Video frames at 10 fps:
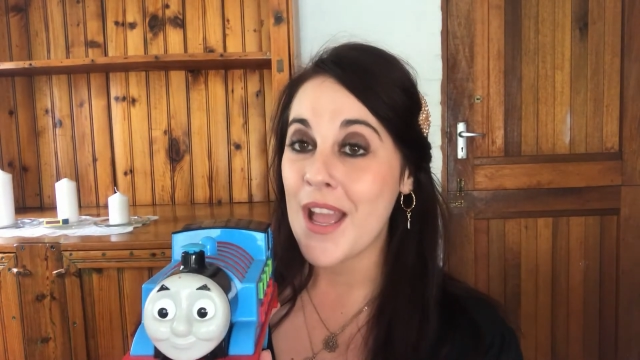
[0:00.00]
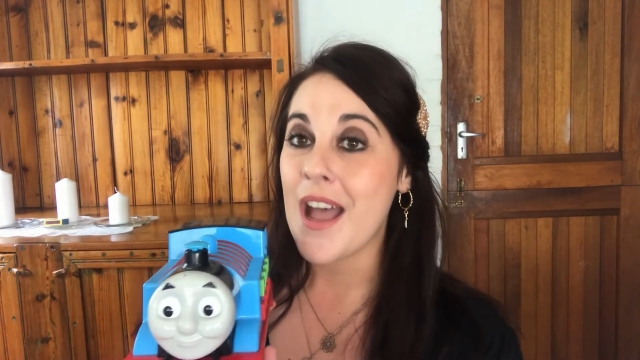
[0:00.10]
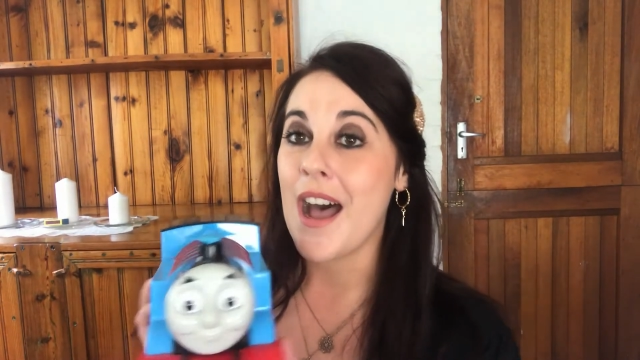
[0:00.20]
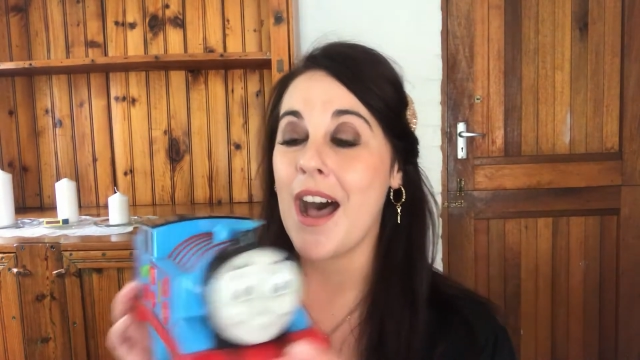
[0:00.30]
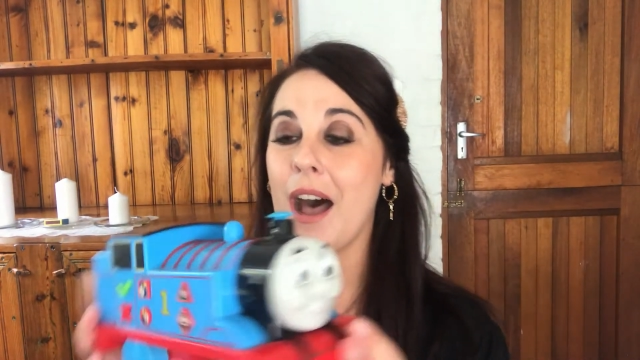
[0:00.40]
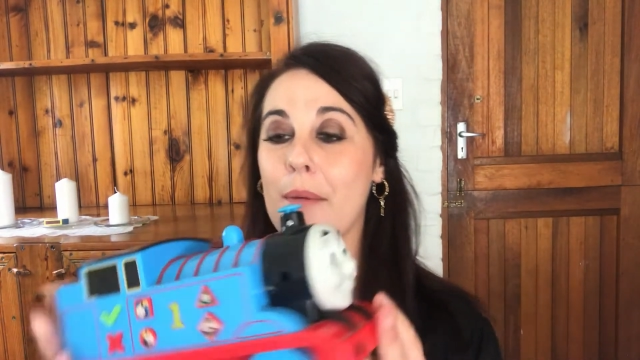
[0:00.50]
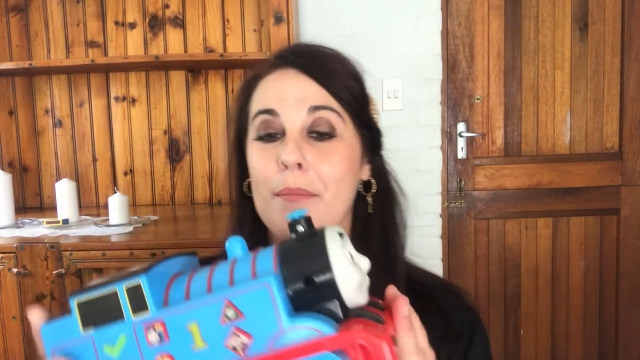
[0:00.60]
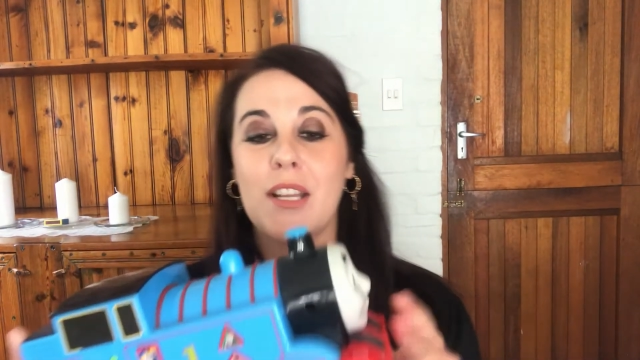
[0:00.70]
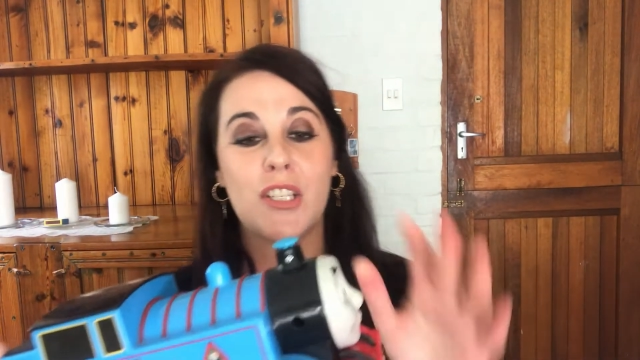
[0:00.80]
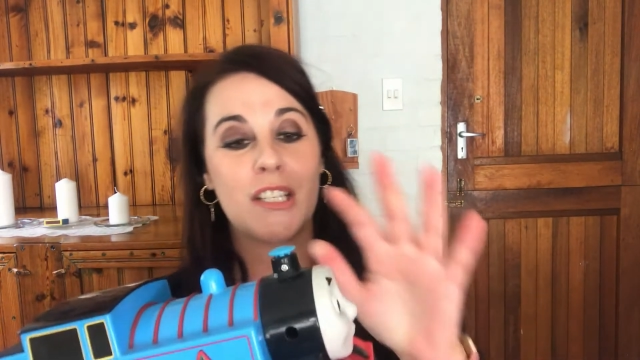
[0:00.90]

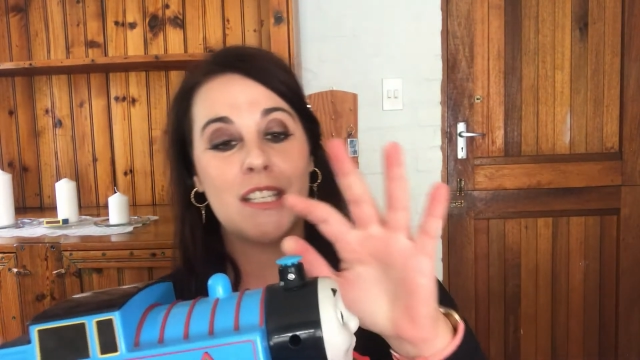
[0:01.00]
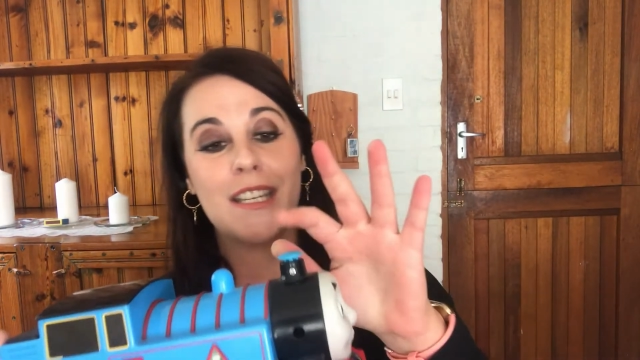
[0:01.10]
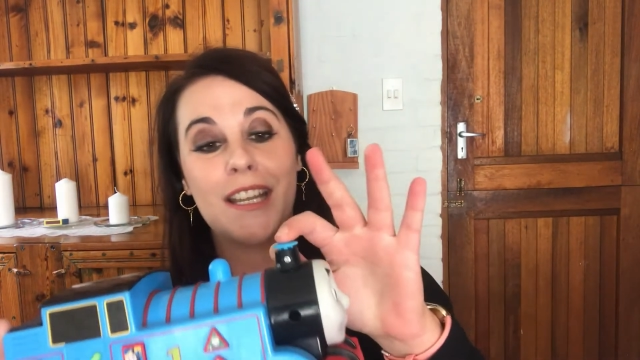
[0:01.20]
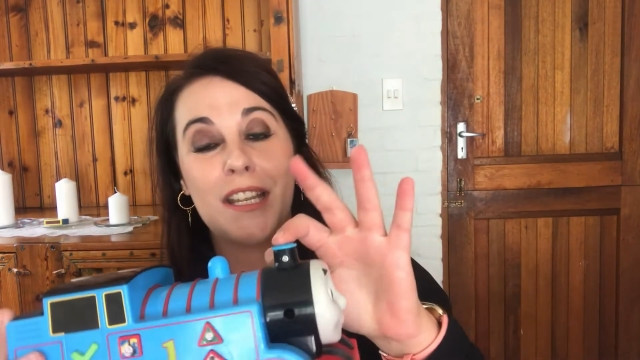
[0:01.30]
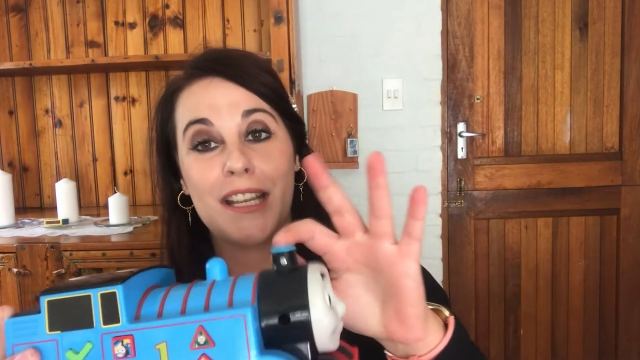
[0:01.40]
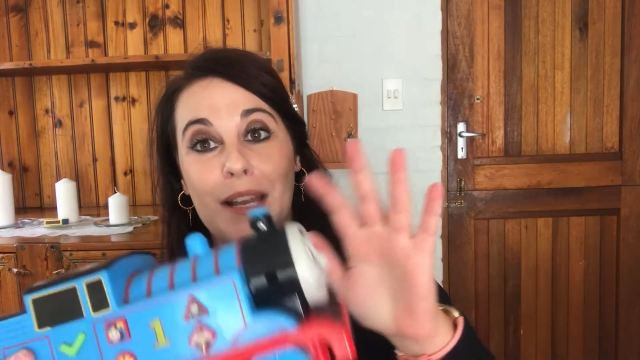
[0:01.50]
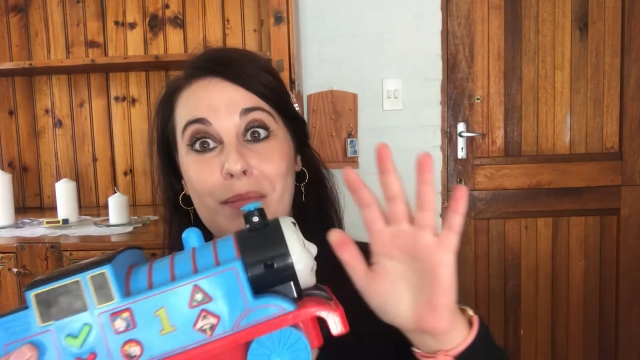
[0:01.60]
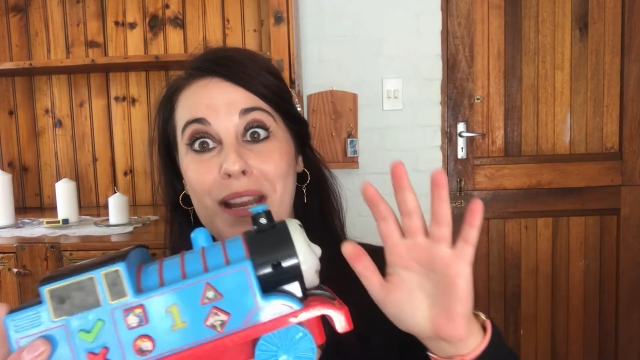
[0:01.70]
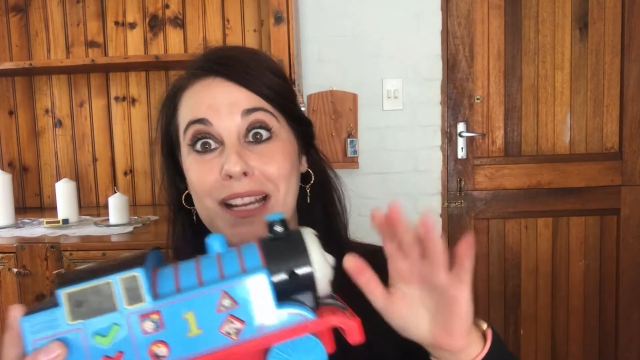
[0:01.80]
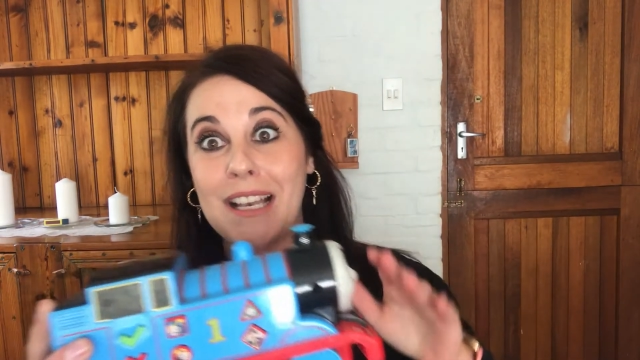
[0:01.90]
As you can hear, you can
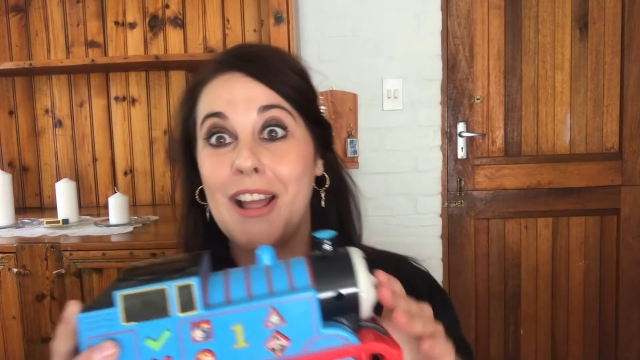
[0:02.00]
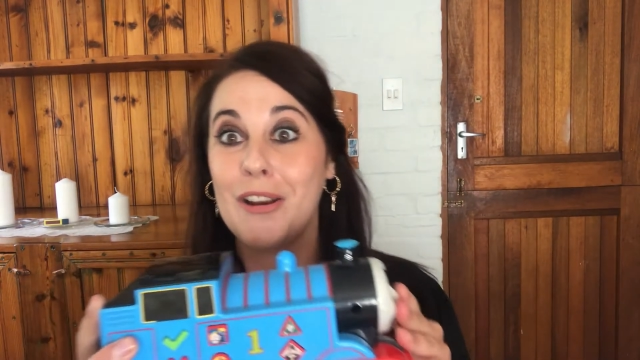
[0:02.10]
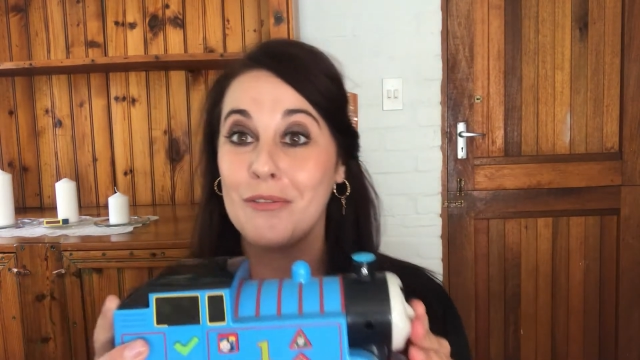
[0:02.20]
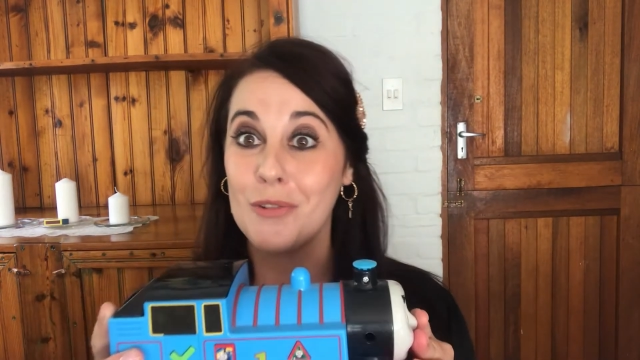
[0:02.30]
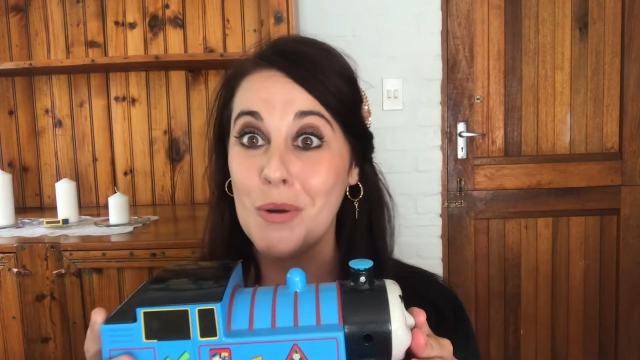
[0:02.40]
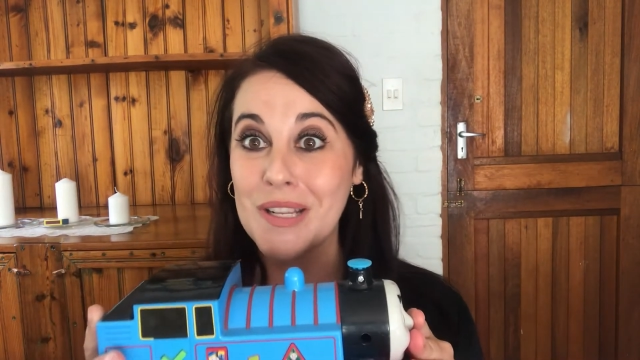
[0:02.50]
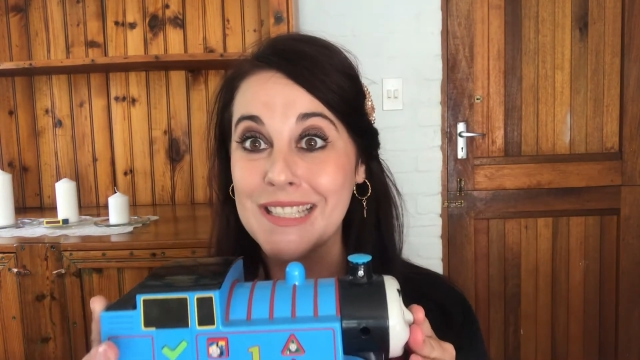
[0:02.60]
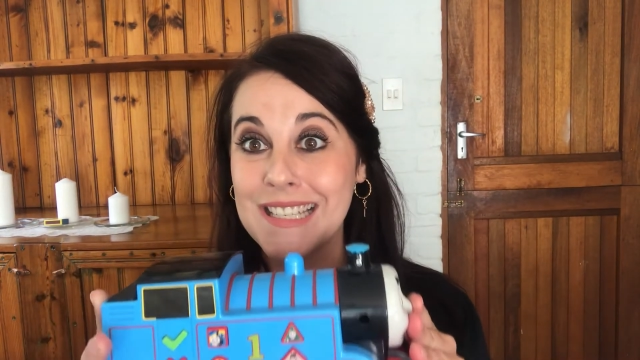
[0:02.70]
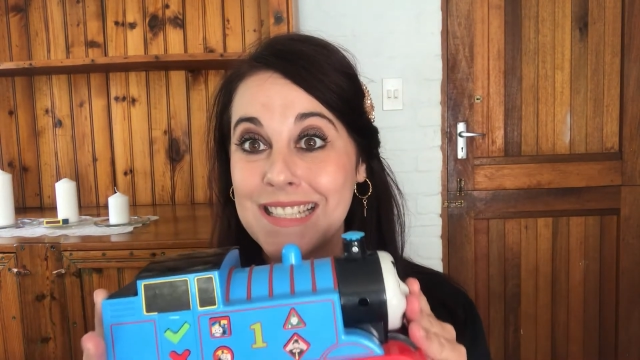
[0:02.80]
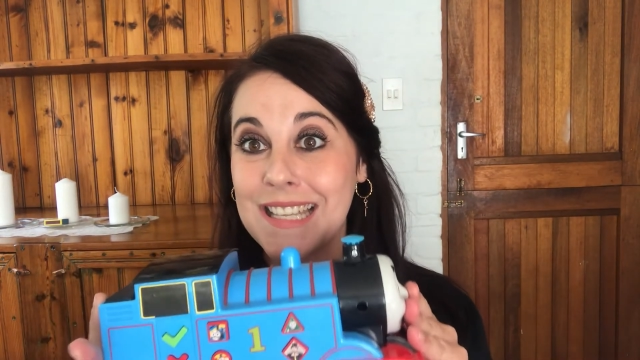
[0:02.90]
make a lot of
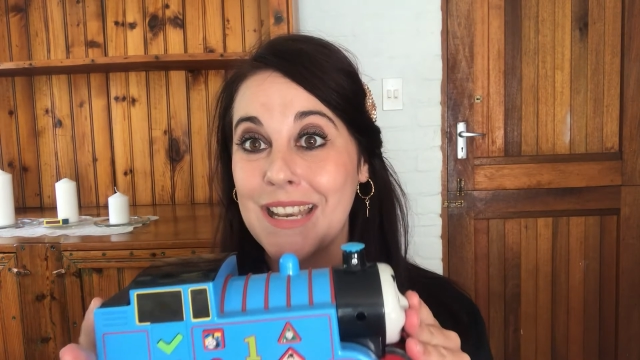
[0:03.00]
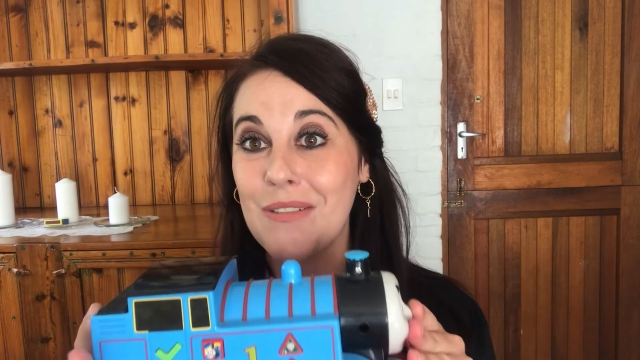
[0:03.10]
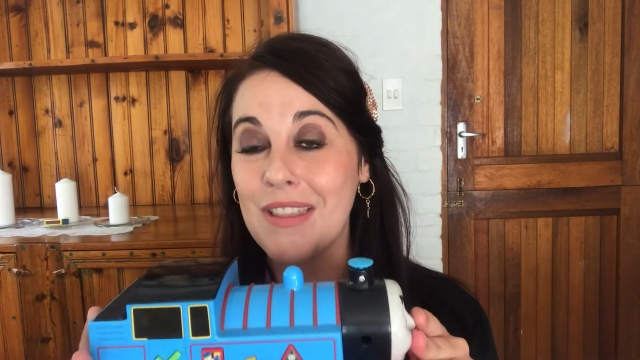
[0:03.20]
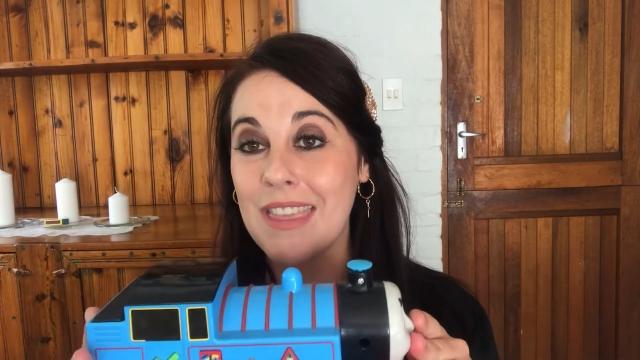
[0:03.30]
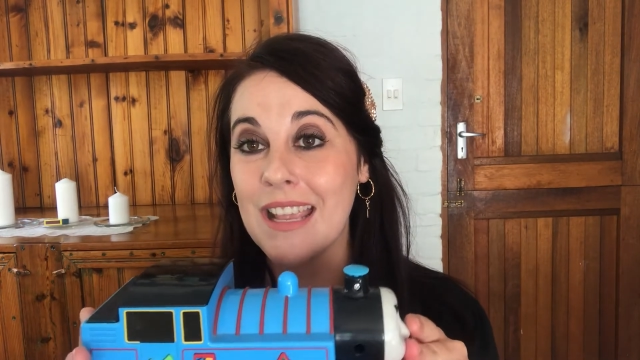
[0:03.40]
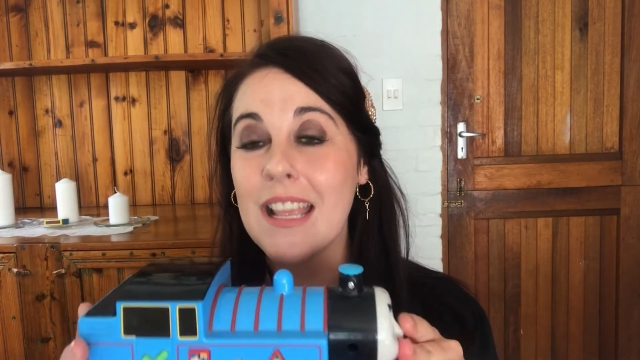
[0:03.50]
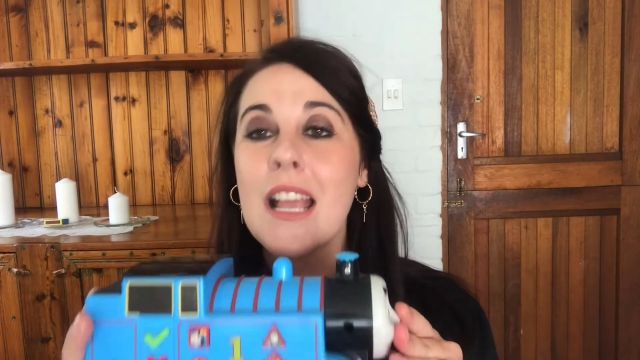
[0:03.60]
noises and everything.